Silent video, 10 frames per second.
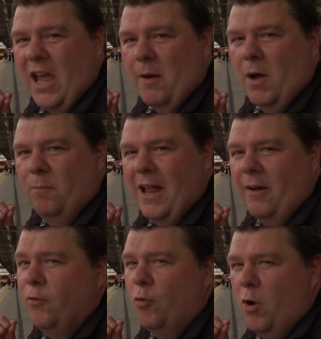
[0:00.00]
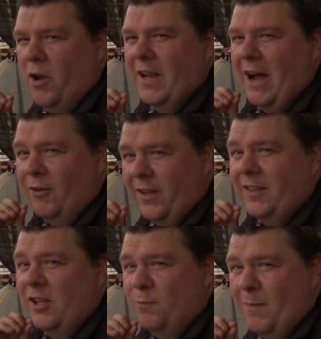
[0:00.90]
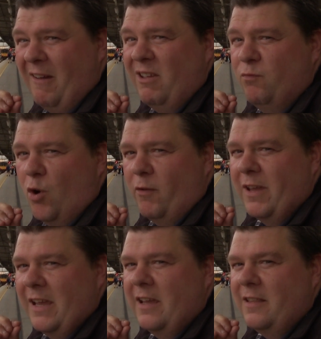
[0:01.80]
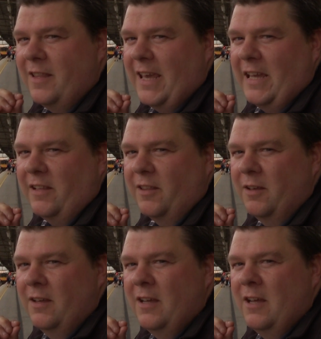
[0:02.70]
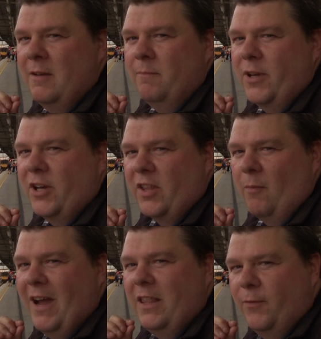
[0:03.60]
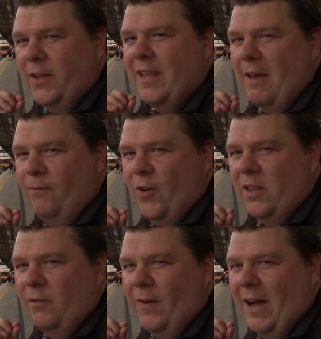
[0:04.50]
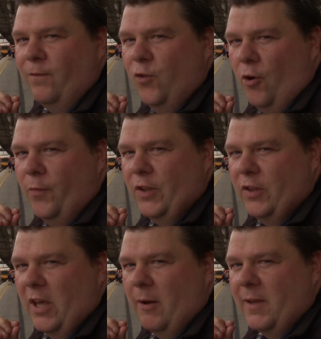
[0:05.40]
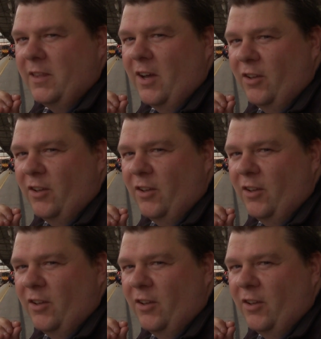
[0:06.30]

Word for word: I'm on platform one now and this is very worrying indeed because I waited for the 1035 Northern service to